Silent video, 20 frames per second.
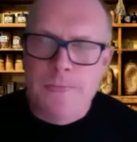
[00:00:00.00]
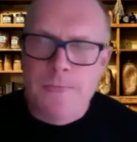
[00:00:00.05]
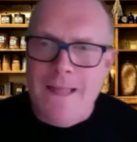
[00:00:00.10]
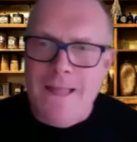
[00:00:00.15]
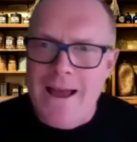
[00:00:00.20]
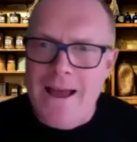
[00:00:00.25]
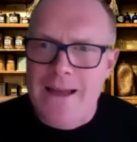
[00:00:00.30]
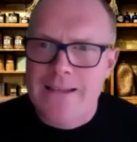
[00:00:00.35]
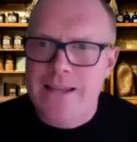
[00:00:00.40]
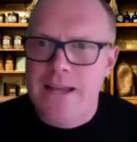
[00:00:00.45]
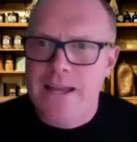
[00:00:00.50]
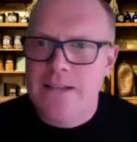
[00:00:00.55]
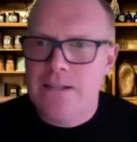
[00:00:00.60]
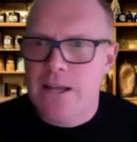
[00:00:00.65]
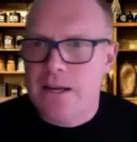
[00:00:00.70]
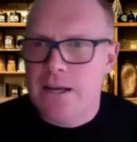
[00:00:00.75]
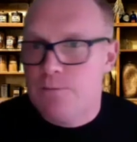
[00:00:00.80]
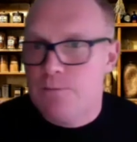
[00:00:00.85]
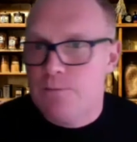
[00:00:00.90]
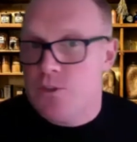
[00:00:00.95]
And
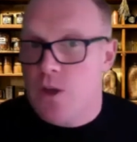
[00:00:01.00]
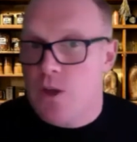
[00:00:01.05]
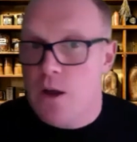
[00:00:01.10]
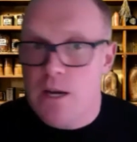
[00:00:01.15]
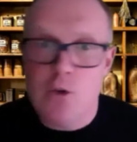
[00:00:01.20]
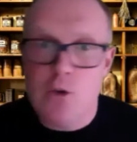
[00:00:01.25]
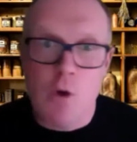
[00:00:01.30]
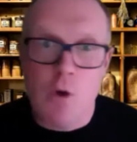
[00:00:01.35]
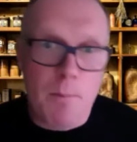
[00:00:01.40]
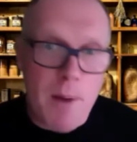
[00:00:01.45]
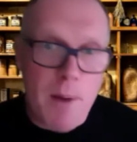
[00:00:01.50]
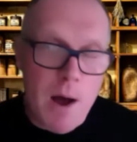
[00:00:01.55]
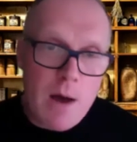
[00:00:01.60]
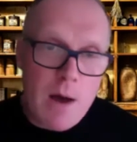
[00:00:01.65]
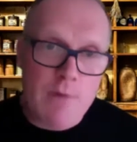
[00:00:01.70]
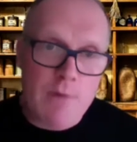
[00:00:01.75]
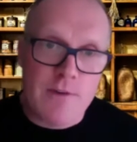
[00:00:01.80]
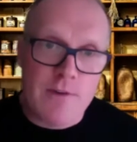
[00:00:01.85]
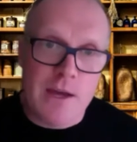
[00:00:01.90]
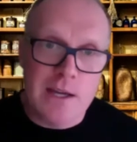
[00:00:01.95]
I'm certainly not
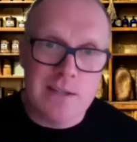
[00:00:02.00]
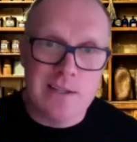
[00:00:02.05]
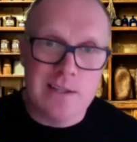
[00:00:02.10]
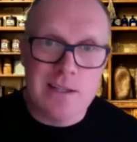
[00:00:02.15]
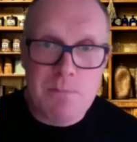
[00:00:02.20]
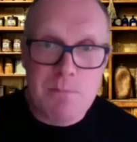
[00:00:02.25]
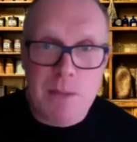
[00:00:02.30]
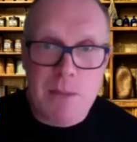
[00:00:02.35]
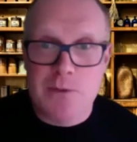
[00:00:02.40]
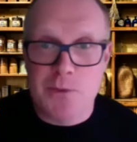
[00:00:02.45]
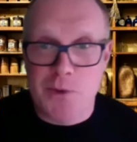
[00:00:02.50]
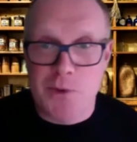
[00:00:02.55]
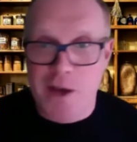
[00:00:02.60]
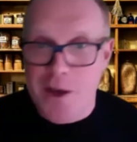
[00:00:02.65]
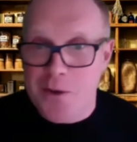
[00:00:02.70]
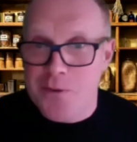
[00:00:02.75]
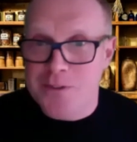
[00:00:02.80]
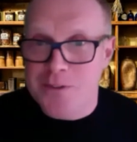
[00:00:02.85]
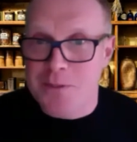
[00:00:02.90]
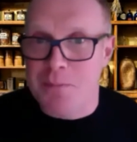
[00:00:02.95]
perfect in the mental
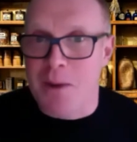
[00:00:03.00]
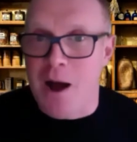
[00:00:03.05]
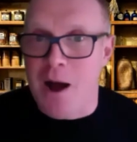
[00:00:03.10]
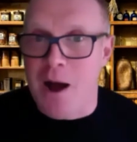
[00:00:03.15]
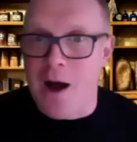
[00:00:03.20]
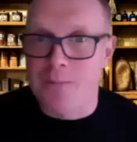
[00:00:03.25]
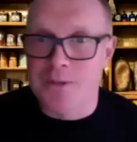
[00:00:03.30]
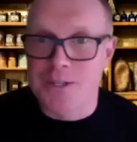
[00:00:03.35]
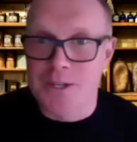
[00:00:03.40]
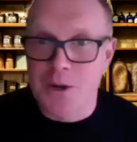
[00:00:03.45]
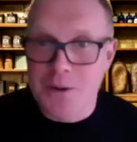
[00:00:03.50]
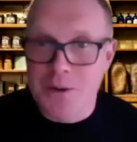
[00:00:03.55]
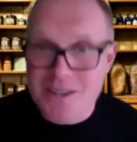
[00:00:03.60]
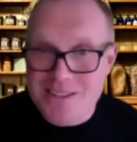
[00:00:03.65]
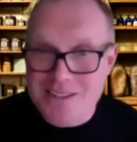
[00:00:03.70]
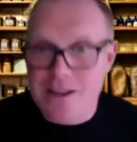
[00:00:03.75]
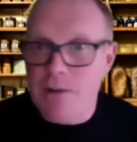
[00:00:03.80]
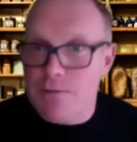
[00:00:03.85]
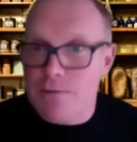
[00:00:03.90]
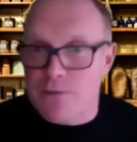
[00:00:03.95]
health department. I
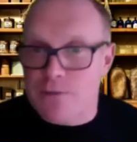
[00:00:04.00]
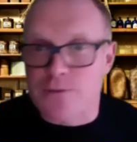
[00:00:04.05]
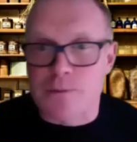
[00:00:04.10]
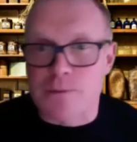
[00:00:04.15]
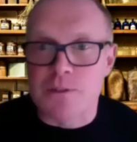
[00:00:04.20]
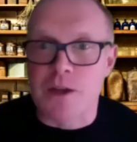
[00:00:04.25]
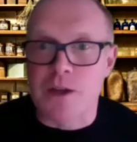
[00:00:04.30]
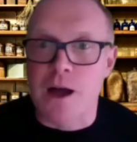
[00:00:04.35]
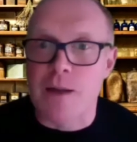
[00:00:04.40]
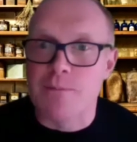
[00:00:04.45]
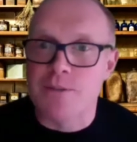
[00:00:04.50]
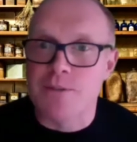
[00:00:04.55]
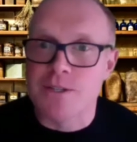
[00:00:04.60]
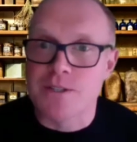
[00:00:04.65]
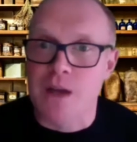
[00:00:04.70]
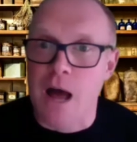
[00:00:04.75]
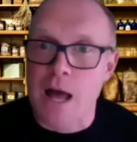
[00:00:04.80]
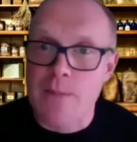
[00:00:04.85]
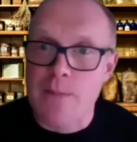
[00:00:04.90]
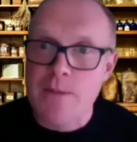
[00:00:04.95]
suffer from time to
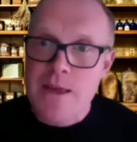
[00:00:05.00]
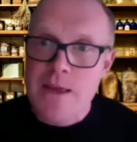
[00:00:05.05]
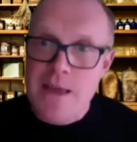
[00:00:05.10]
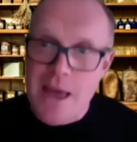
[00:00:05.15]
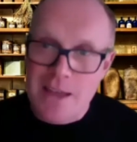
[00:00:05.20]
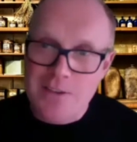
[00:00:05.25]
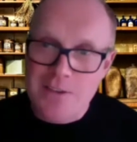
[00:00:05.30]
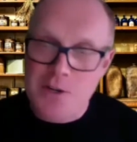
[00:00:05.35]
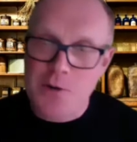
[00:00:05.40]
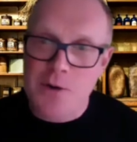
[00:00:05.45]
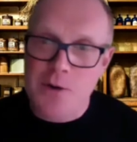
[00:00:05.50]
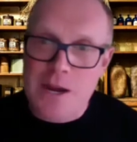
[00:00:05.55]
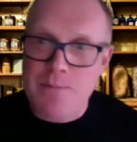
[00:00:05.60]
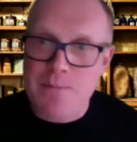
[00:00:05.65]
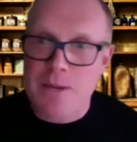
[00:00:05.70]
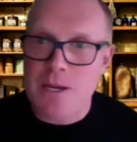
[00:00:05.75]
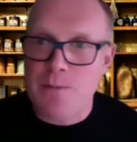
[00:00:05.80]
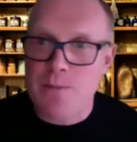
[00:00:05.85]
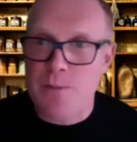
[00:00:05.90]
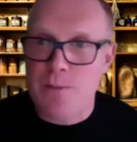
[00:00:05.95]
time, as a great
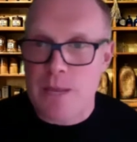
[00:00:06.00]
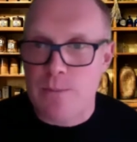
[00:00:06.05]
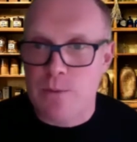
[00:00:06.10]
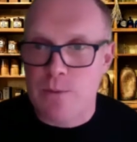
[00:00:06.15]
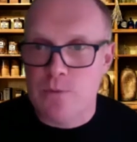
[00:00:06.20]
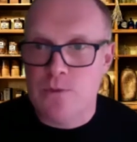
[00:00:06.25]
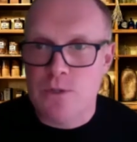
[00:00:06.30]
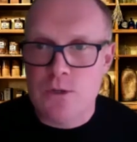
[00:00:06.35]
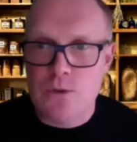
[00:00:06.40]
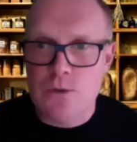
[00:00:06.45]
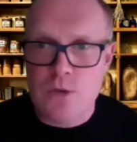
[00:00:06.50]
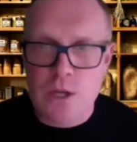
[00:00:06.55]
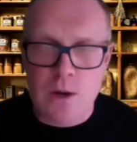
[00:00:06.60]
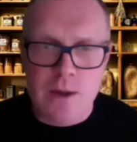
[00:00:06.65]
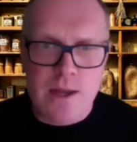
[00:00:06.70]
many people do.